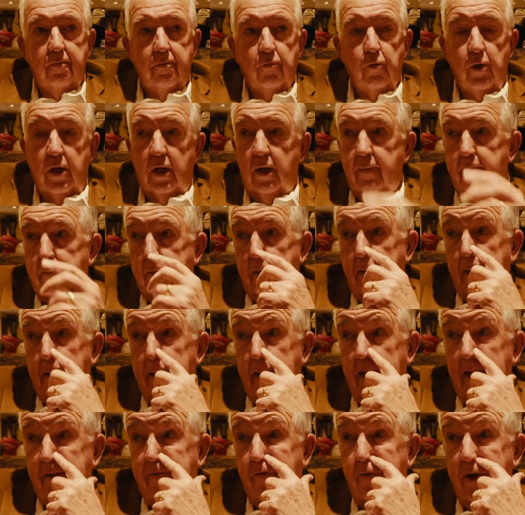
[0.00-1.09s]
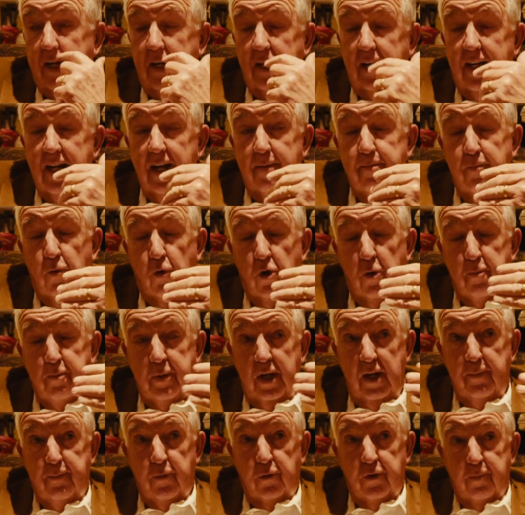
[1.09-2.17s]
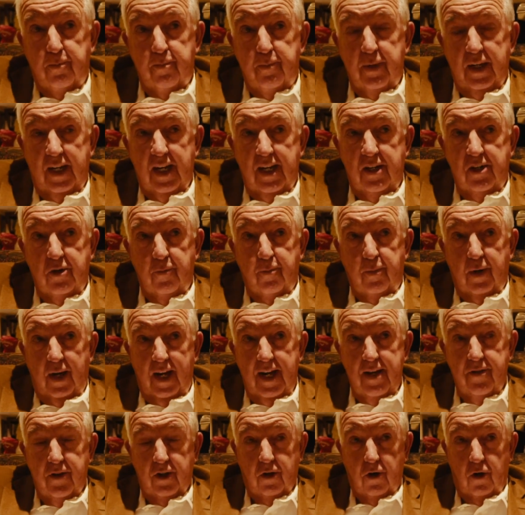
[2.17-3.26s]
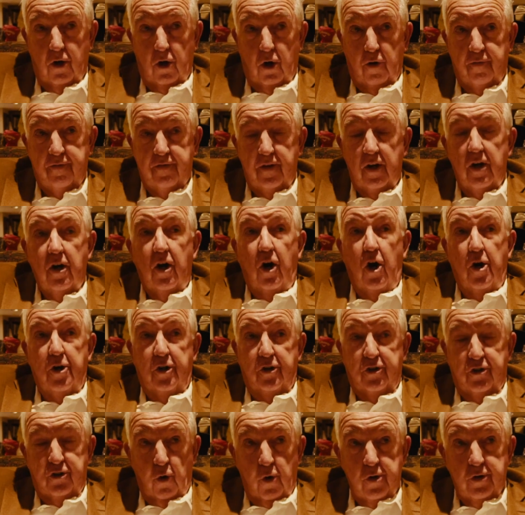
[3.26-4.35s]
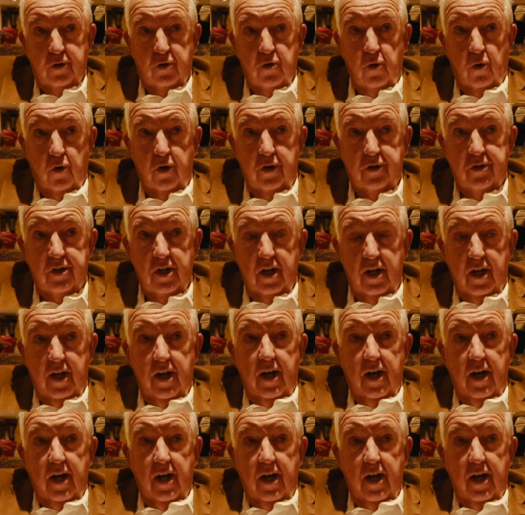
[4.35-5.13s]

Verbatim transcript: Well, if we can get more people to begin to play the golf, on a short course,